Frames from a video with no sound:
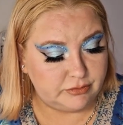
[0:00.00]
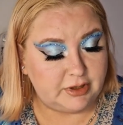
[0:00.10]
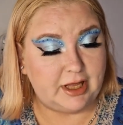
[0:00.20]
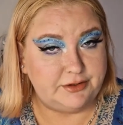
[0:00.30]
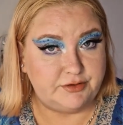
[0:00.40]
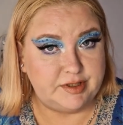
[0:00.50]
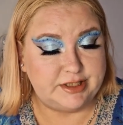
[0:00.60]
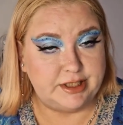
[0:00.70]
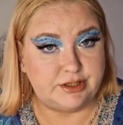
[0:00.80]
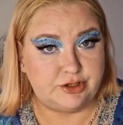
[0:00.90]
Catrice
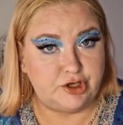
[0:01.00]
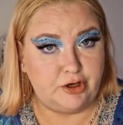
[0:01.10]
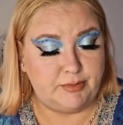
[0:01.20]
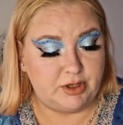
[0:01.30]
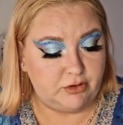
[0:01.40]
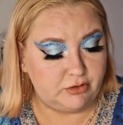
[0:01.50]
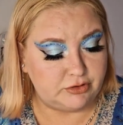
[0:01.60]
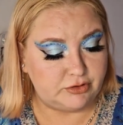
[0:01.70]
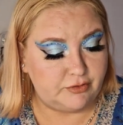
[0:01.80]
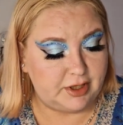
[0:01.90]
is German
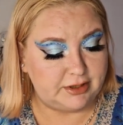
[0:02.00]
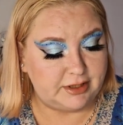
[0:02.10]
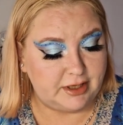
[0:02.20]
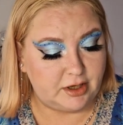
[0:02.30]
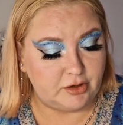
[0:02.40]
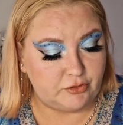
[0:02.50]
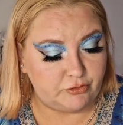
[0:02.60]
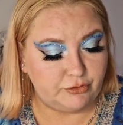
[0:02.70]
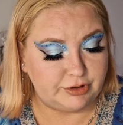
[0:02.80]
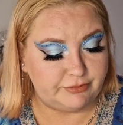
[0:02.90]
also, and they are
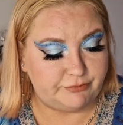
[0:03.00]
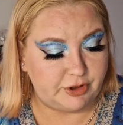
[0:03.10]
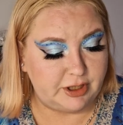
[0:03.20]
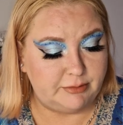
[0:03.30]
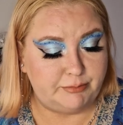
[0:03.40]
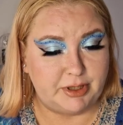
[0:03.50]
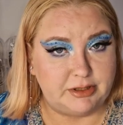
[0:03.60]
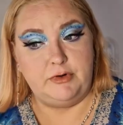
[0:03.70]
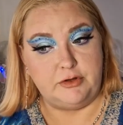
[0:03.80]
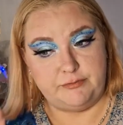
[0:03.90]
cruelty free
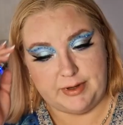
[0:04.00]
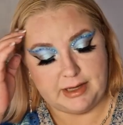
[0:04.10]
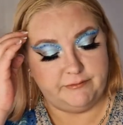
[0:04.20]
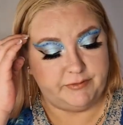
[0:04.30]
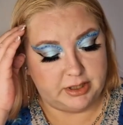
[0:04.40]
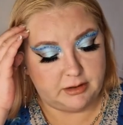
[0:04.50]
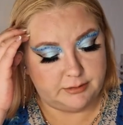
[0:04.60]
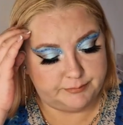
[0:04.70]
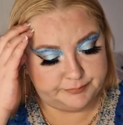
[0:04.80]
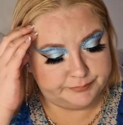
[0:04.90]
but not vegan.
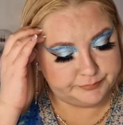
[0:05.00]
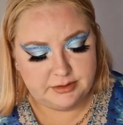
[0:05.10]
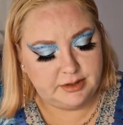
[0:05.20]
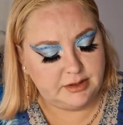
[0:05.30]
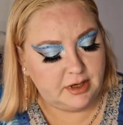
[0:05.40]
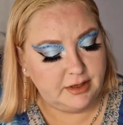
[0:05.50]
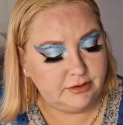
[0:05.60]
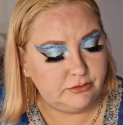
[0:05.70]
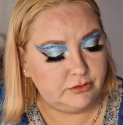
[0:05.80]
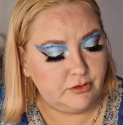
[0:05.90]
Then I
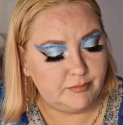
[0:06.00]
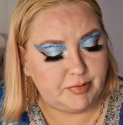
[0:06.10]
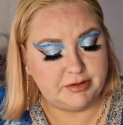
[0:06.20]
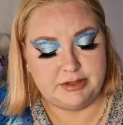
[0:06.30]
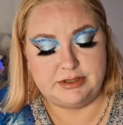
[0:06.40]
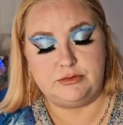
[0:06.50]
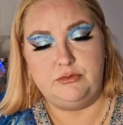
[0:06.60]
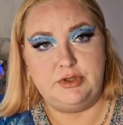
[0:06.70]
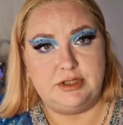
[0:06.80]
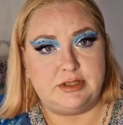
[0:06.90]
don't know about this
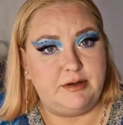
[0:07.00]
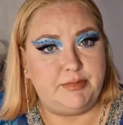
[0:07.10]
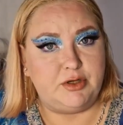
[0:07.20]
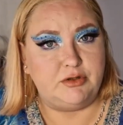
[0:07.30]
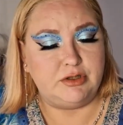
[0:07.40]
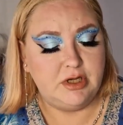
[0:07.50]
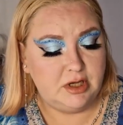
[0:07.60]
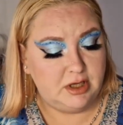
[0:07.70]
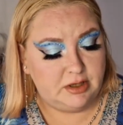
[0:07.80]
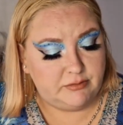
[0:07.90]
ODEN'S eye, because
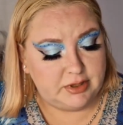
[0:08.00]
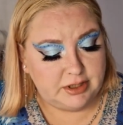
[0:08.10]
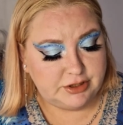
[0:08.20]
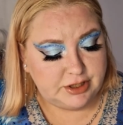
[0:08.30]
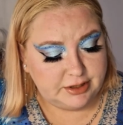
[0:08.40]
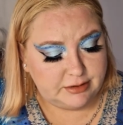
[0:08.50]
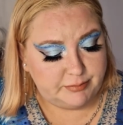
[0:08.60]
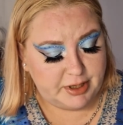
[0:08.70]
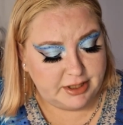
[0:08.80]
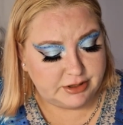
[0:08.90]
when I checked the
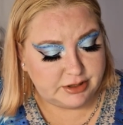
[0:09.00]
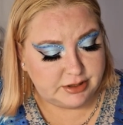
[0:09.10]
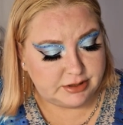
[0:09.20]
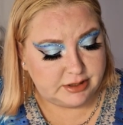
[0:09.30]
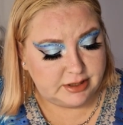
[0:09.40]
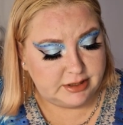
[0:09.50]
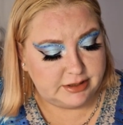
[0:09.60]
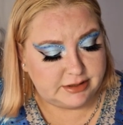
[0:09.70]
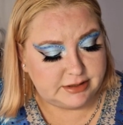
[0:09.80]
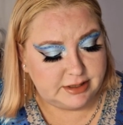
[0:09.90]
pages,
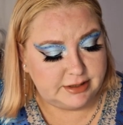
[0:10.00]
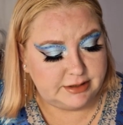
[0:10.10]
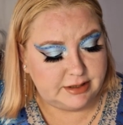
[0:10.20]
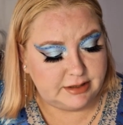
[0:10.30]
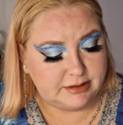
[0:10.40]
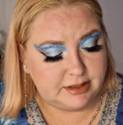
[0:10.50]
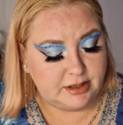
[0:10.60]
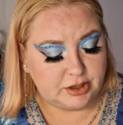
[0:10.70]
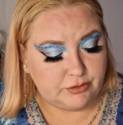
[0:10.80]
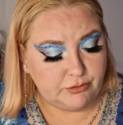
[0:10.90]
it said that they
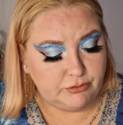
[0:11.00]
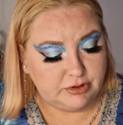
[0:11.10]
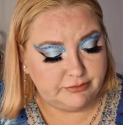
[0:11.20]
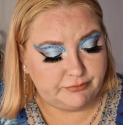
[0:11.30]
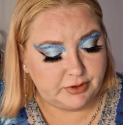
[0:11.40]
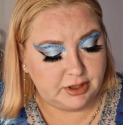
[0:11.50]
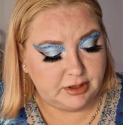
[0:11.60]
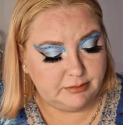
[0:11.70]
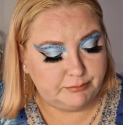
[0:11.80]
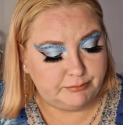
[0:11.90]
are cruelty
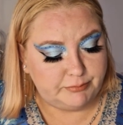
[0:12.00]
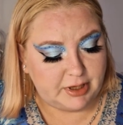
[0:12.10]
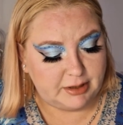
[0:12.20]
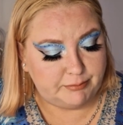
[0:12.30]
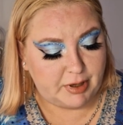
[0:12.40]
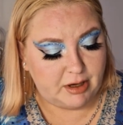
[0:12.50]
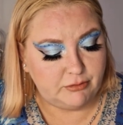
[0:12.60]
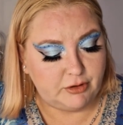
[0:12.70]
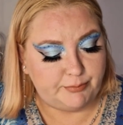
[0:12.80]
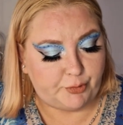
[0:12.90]
free and
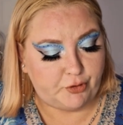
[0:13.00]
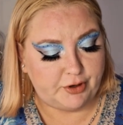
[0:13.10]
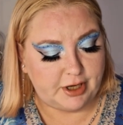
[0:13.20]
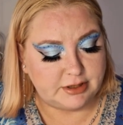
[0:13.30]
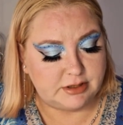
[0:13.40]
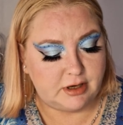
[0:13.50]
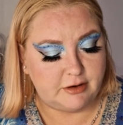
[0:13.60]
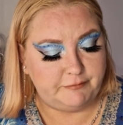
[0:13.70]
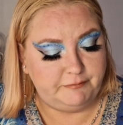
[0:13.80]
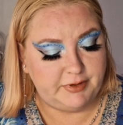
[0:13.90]
powder products
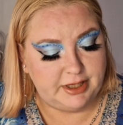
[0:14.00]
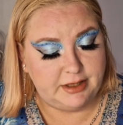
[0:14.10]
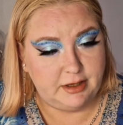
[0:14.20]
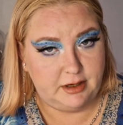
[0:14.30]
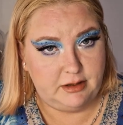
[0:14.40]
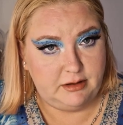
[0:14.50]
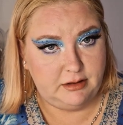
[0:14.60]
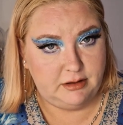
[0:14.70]
are vegan,